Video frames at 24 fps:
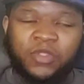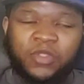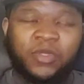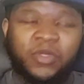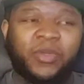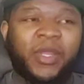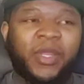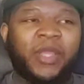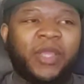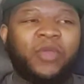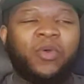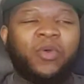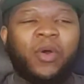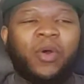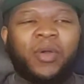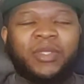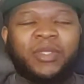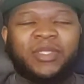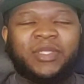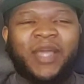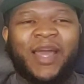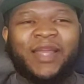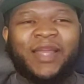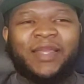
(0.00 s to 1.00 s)
So then you
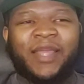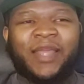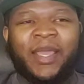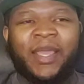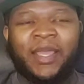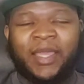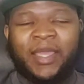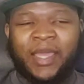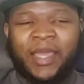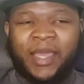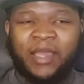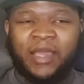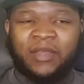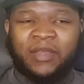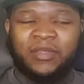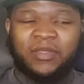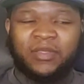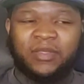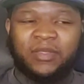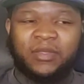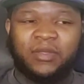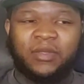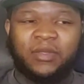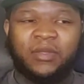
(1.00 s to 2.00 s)
always got that
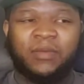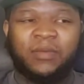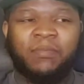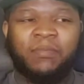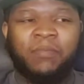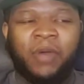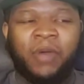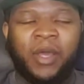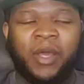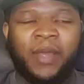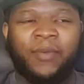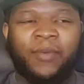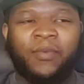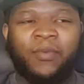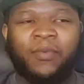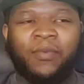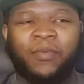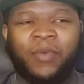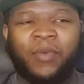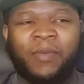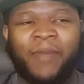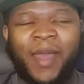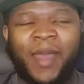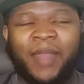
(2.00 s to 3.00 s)
case.
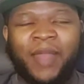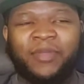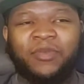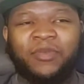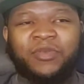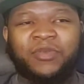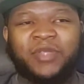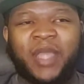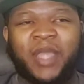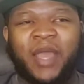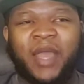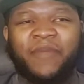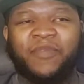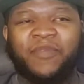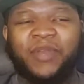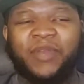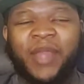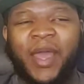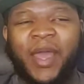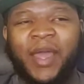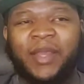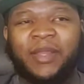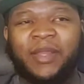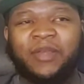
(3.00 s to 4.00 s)
But with Matthew
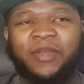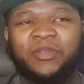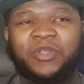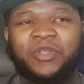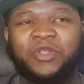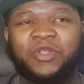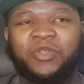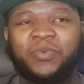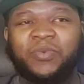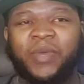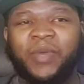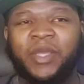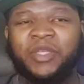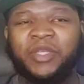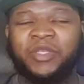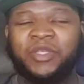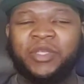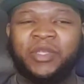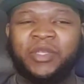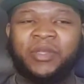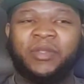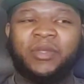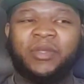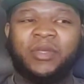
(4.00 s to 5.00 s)
Stafford, the ideal
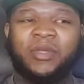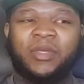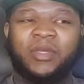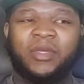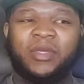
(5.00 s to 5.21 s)
situation